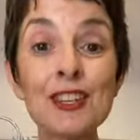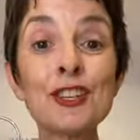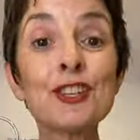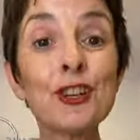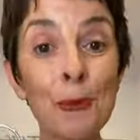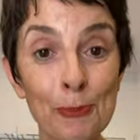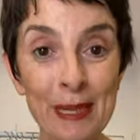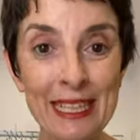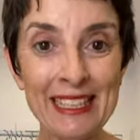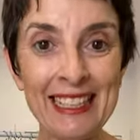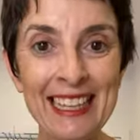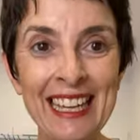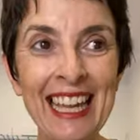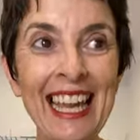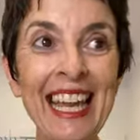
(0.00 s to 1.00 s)
Shop it
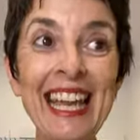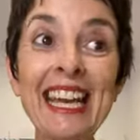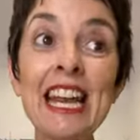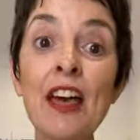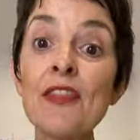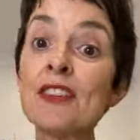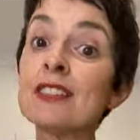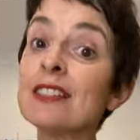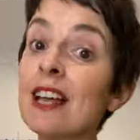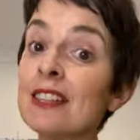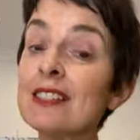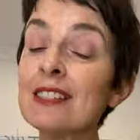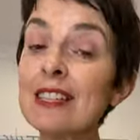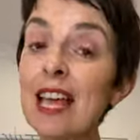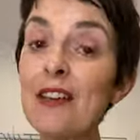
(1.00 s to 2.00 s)
in the
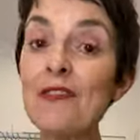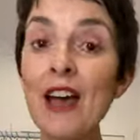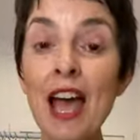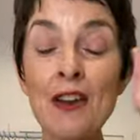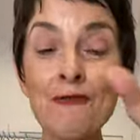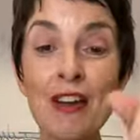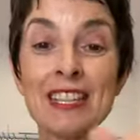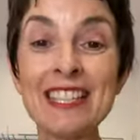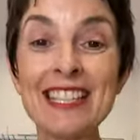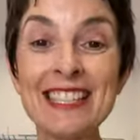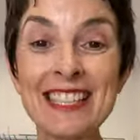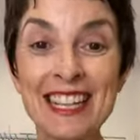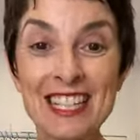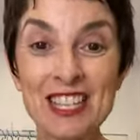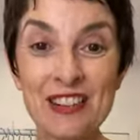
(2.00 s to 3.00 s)
Sun Safer and Rashie
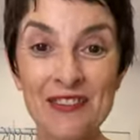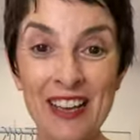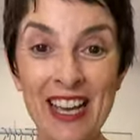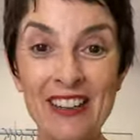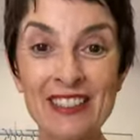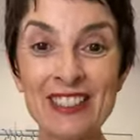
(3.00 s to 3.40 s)
section of our